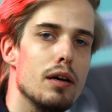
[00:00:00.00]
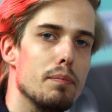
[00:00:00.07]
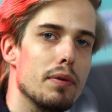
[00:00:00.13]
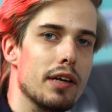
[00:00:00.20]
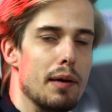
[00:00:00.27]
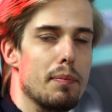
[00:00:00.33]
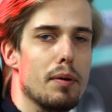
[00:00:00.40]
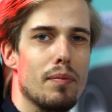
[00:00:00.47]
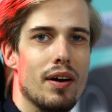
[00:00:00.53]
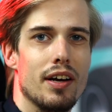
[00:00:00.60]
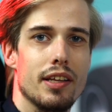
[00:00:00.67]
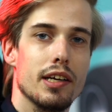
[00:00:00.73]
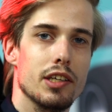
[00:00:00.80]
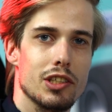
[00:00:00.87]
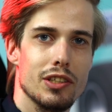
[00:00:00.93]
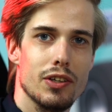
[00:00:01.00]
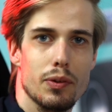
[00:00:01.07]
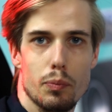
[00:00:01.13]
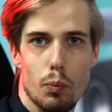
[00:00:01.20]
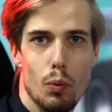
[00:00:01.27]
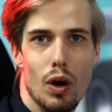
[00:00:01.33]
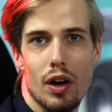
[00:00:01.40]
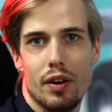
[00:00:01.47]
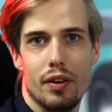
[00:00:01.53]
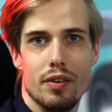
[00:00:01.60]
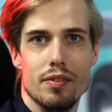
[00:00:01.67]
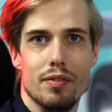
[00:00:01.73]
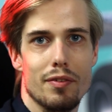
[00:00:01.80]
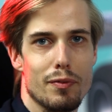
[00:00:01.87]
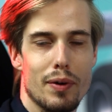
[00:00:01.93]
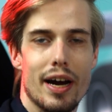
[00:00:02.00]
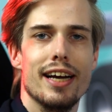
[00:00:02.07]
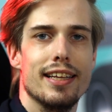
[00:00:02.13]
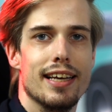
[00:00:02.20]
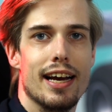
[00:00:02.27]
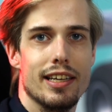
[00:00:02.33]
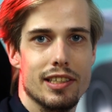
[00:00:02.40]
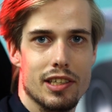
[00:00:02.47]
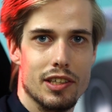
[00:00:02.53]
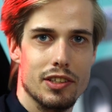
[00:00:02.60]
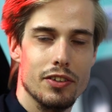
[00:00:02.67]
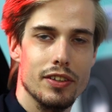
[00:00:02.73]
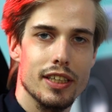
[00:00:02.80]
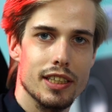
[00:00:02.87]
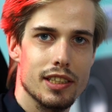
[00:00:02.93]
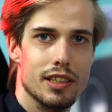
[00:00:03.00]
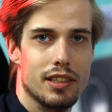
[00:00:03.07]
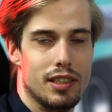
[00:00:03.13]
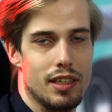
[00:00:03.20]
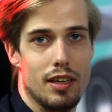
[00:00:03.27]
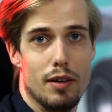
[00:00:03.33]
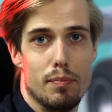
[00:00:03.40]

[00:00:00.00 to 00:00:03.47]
But keep in mind there's not one right answer to this,